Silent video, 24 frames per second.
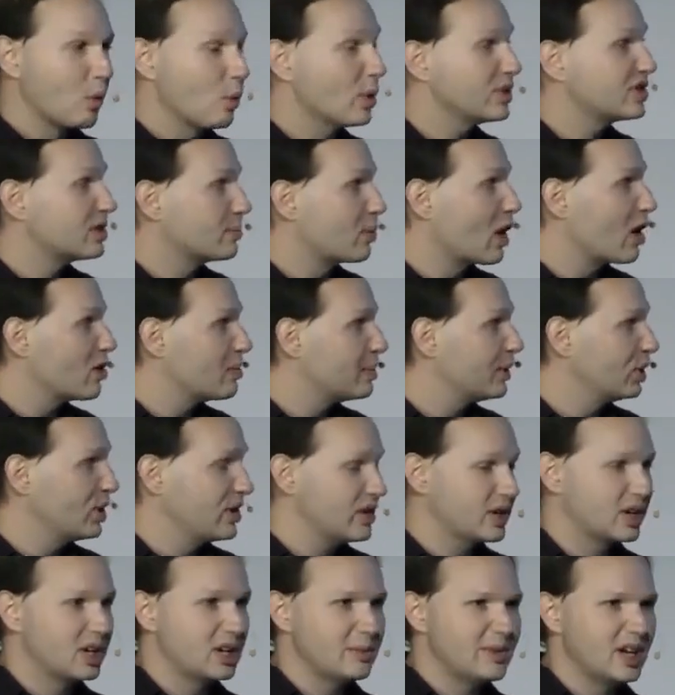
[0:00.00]
what's the
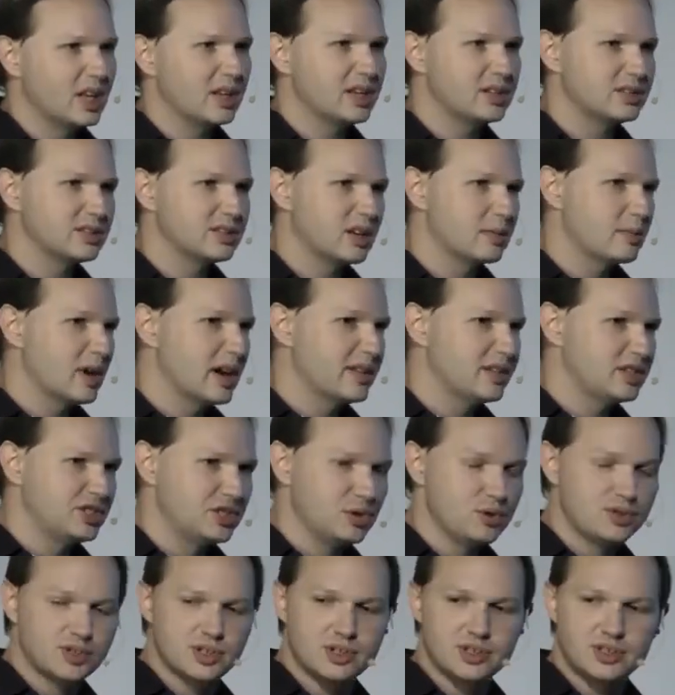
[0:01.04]
probability they're going to be clicked on by these
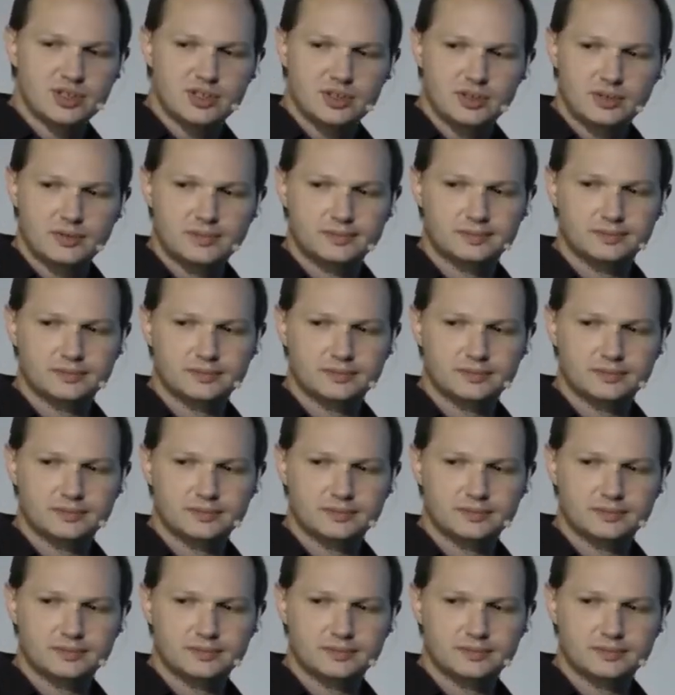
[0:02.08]
users?